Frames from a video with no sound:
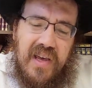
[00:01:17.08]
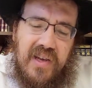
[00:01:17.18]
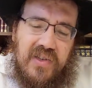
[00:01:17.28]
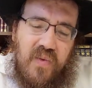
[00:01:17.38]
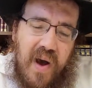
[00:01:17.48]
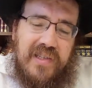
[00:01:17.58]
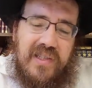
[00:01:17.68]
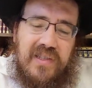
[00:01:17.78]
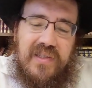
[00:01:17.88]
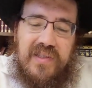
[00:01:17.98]
So what's
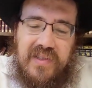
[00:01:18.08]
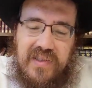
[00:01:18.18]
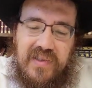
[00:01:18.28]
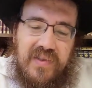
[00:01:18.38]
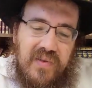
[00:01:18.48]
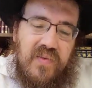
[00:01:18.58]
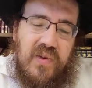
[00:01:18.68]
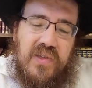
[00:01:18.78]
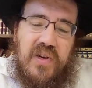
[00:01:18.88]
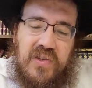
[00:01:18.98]

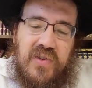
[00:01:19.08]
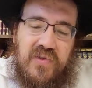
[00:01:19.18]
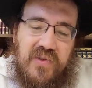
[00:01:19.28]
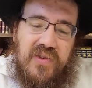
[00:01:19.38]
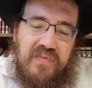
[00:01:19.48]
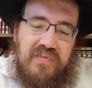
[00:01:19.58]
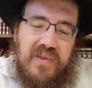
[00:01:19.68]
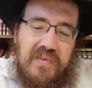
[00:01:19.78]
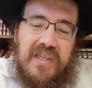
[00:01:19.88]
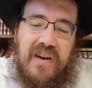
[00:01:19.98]
the excuse?
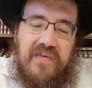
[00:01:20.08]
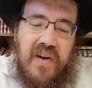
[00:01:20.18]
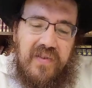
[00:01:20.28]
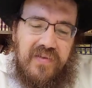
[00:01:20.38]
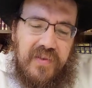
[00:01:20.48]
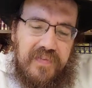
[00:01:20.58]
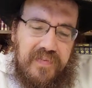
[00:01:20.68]
Someone's not involved.